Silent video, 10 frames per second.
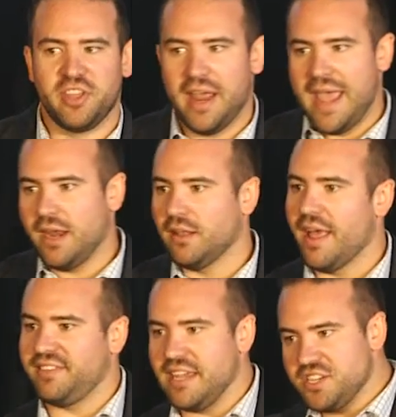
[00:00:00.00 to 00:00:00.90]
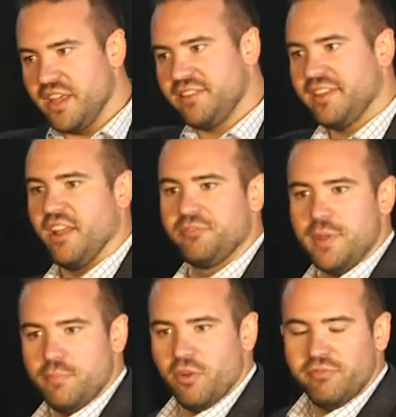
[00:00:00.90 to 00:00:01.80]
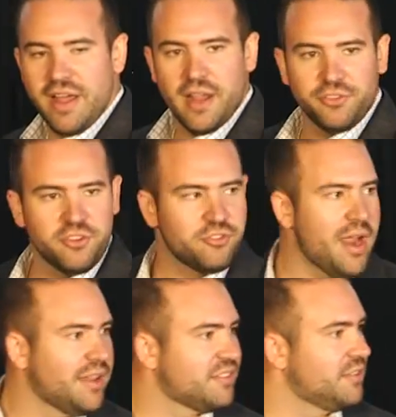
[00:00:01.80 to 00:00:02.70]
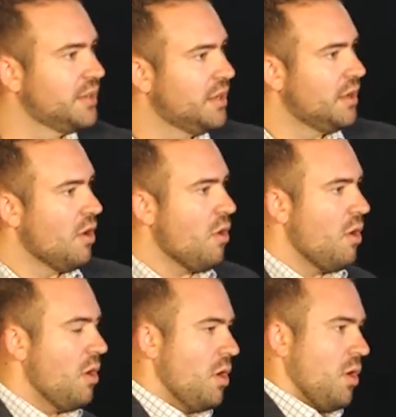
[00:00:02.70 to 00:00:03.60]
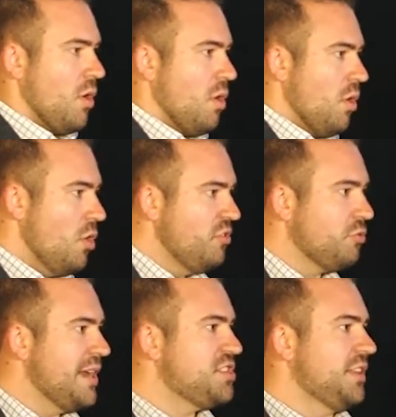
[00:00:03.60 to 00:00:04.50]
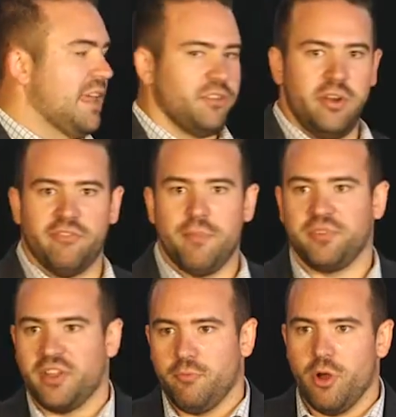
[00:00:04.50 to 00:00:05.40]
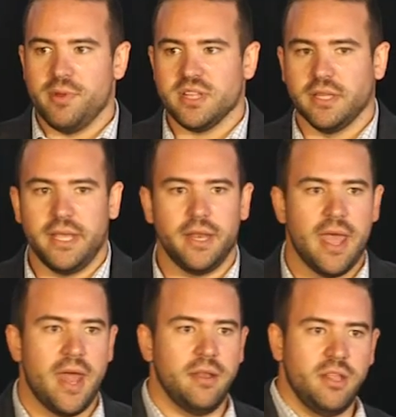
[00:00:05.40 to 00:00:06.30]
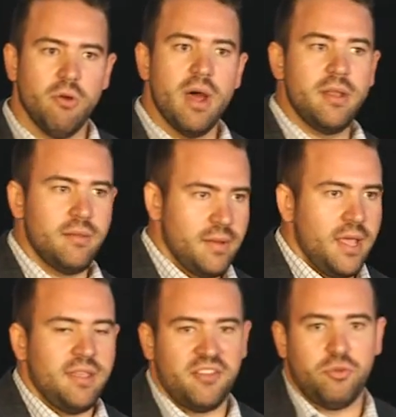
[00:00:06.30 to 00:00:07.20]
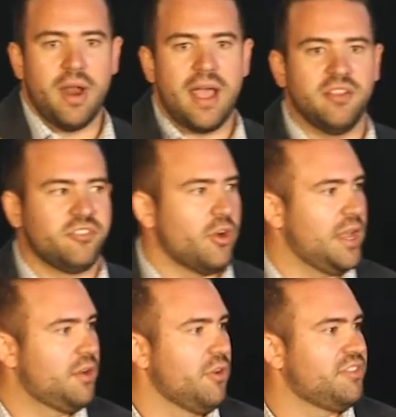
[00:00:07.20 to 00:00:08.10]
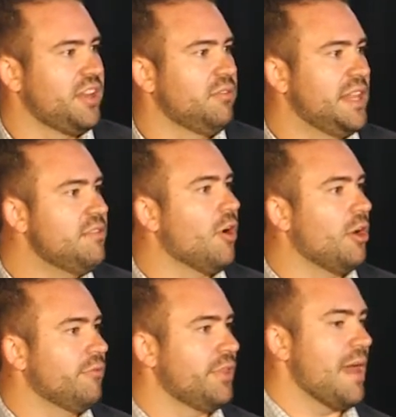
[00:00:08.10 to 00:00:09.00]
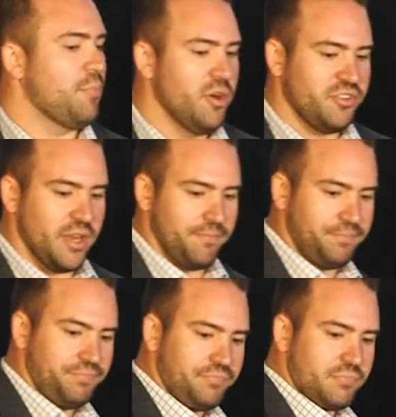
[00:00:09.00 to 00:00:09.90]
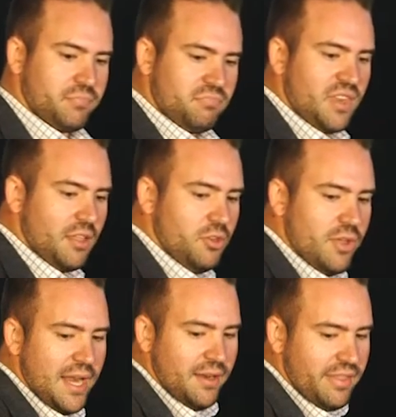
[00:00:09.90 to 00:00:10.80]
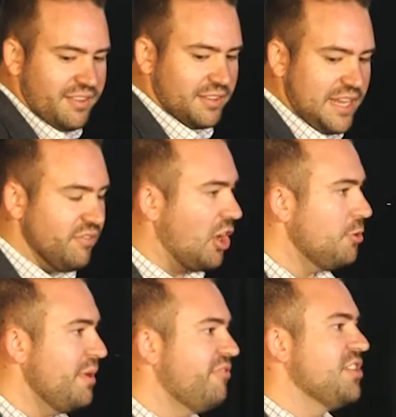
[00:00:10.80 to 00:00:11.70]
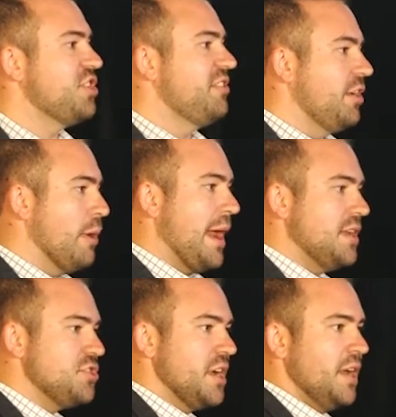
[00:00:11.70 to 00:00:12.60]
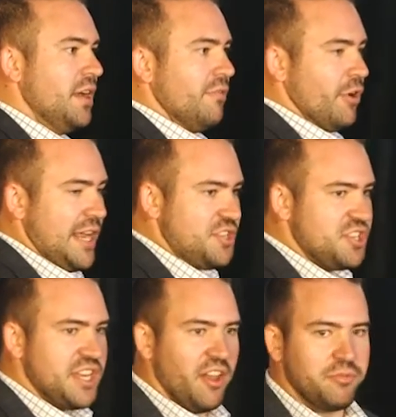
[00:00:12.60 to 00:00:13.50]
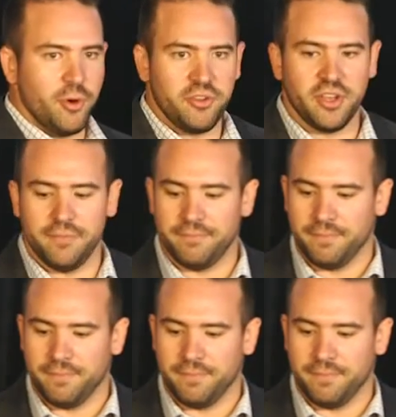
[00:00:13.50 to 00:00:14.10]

is gonna analyze each of his salespeople and find out their strengths. Who's reaching that 35% appointment to lead? And you know what? Guess what? I can start increasing lead volume for that person. And you get into this lead volume efficiency range for each salesperson.